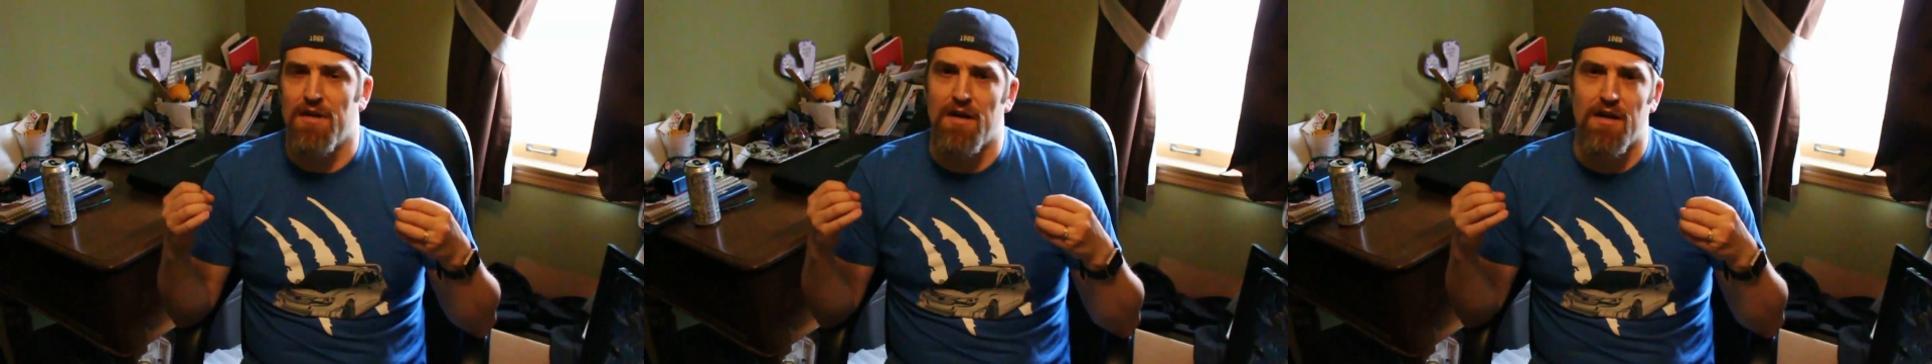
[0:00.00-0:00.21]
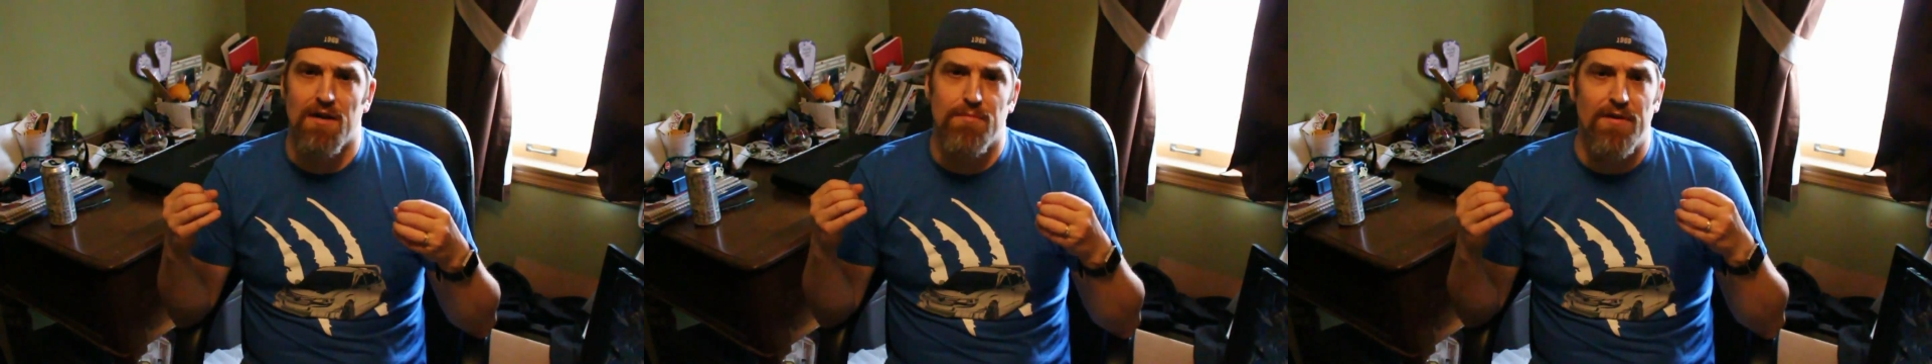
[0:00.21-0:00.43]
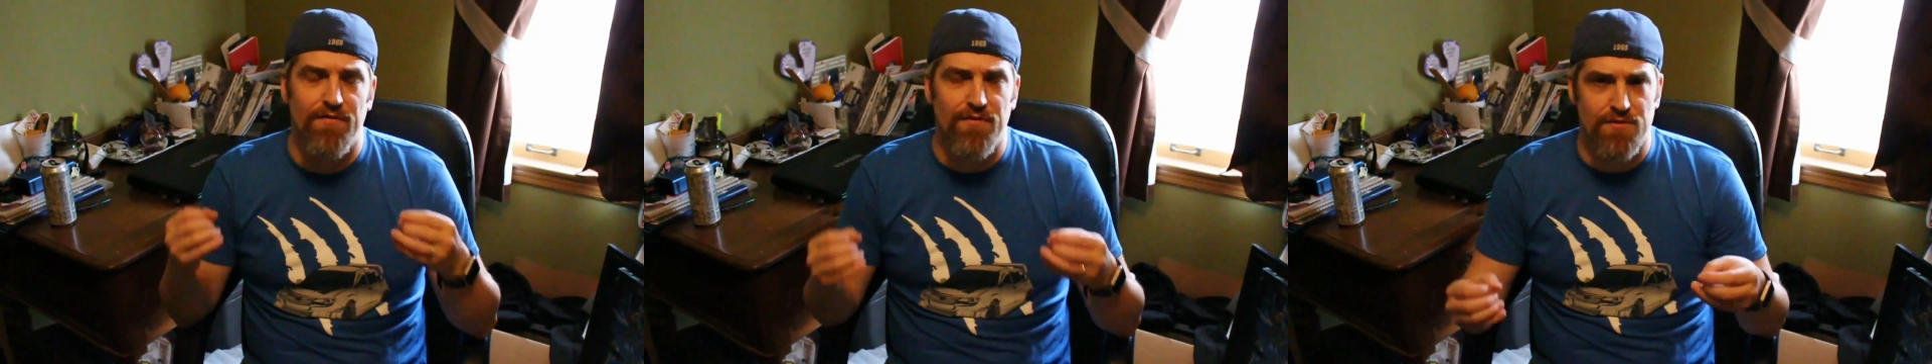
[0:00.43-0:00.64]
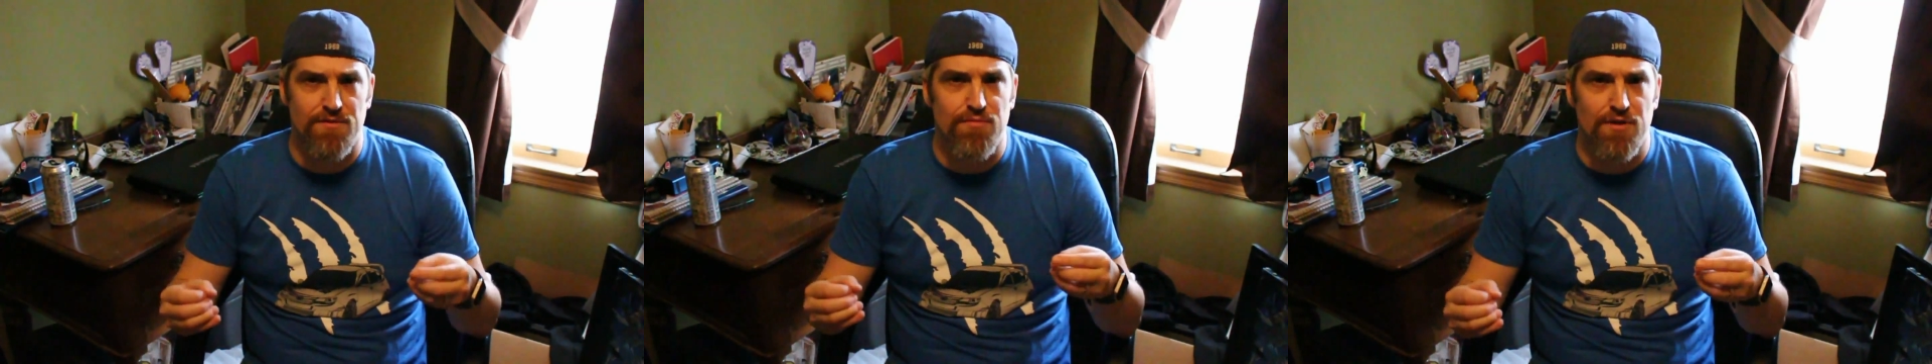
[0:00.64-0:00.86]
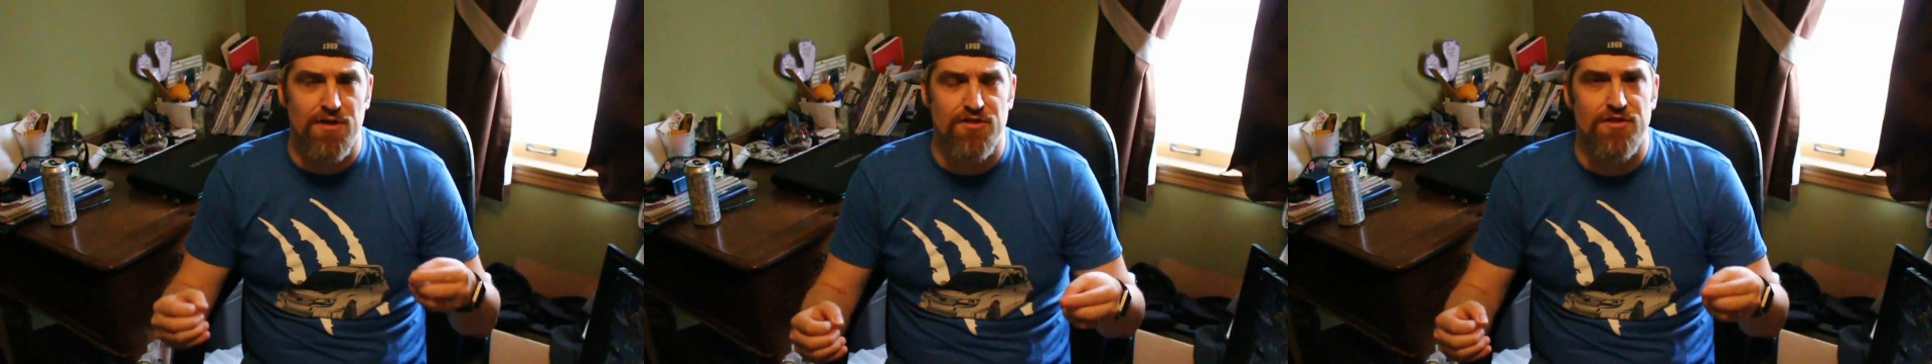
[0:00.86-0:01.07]
my first
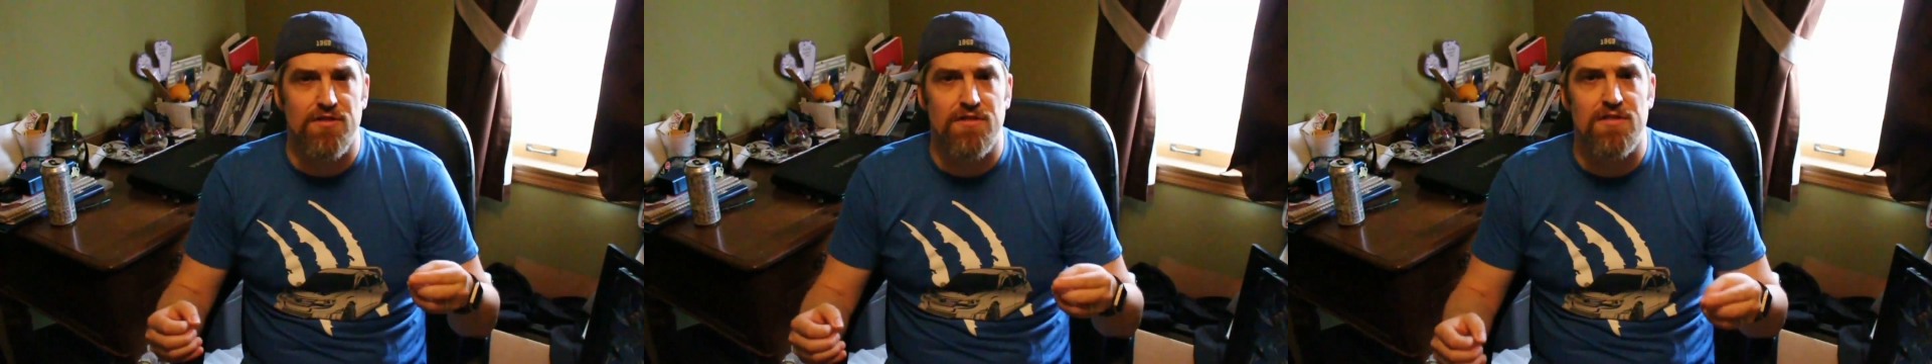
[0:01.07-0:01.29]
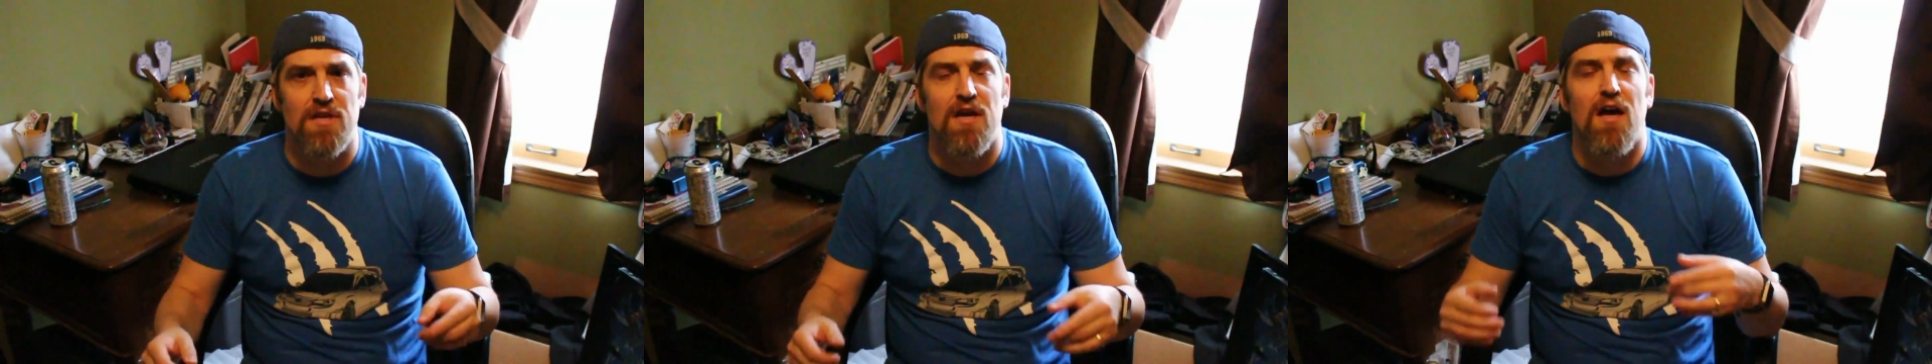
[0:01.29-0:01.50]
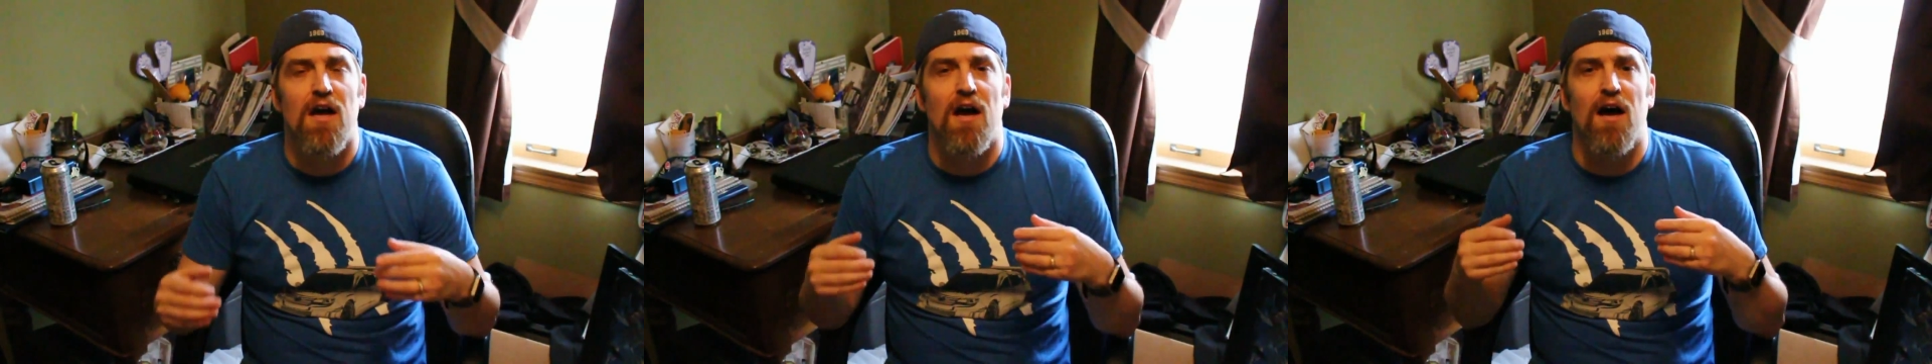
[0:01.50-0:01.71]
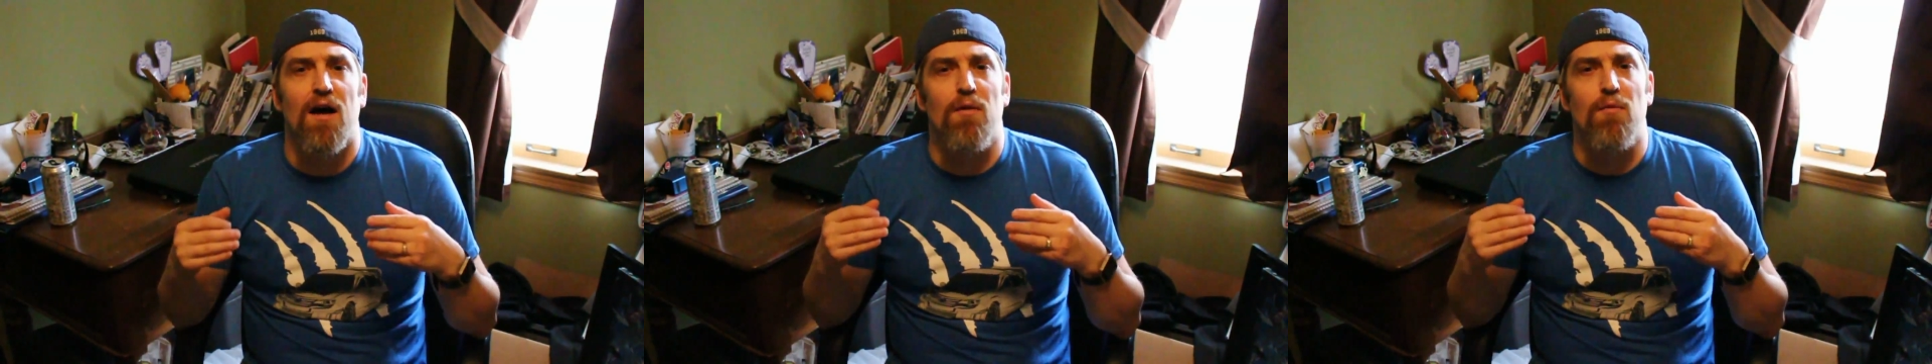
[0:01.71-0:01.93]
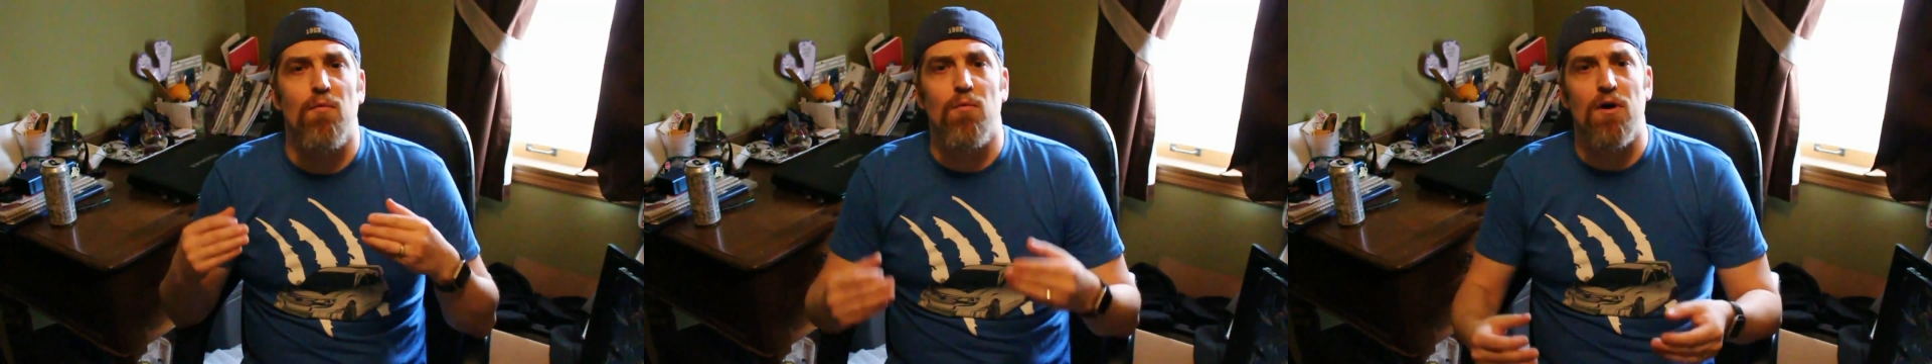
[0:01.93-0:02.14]
impressions on